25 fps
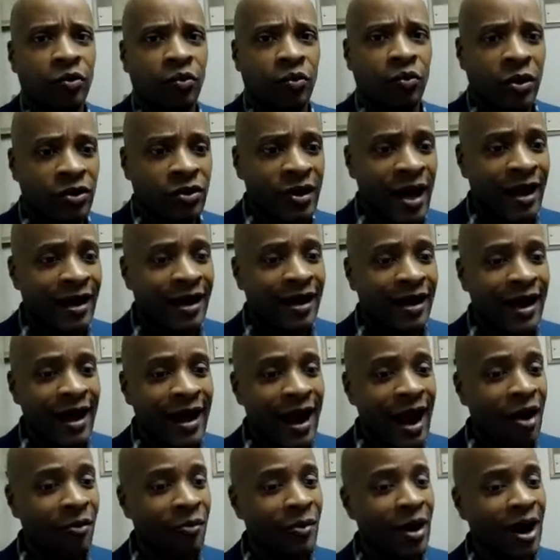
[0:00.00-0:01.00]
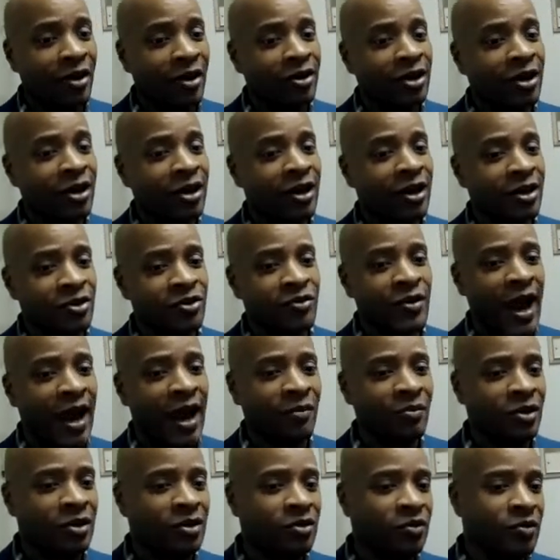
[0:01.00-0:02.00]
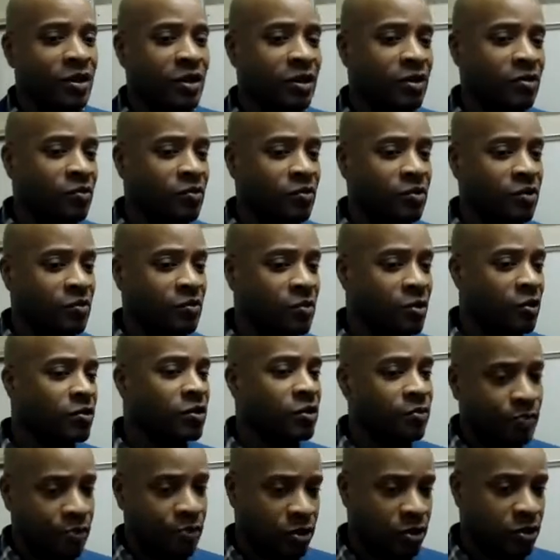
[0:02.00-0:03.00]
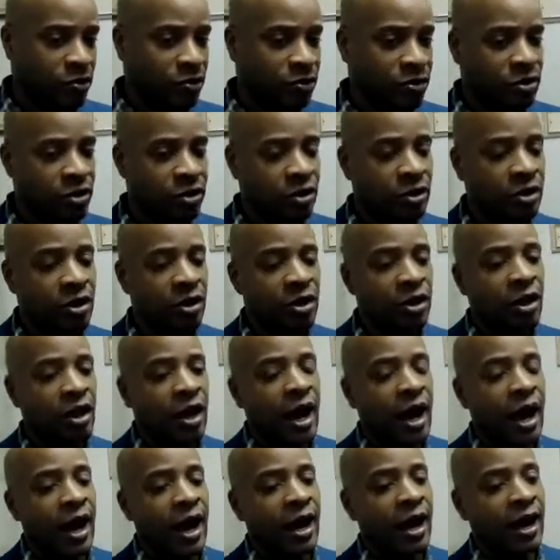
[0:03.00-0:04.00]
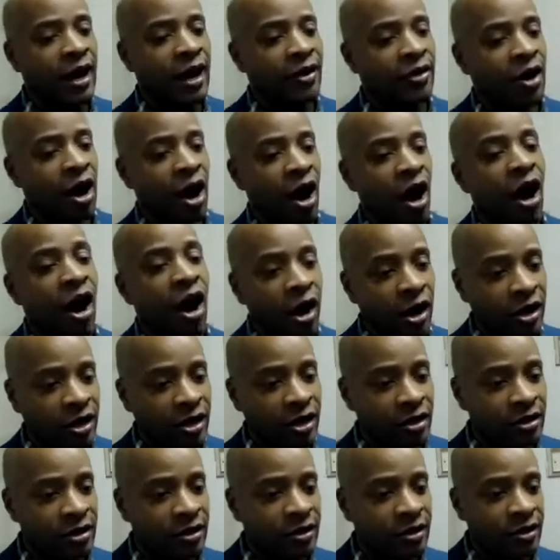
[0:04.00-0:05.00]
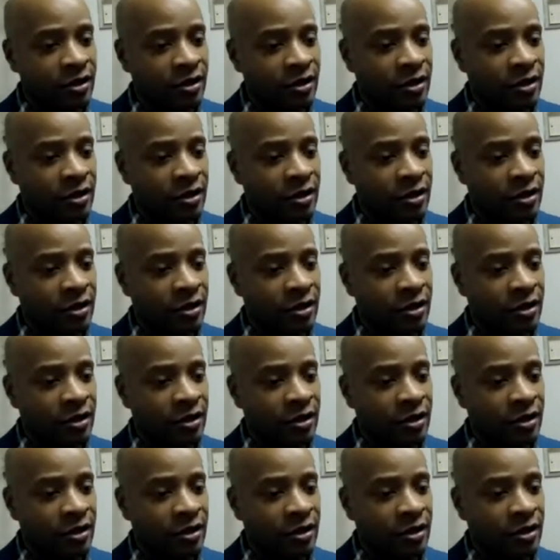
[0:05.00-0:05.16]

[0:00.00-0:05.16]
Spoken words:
we're trying to hammer out a contract between the music producer and the artist.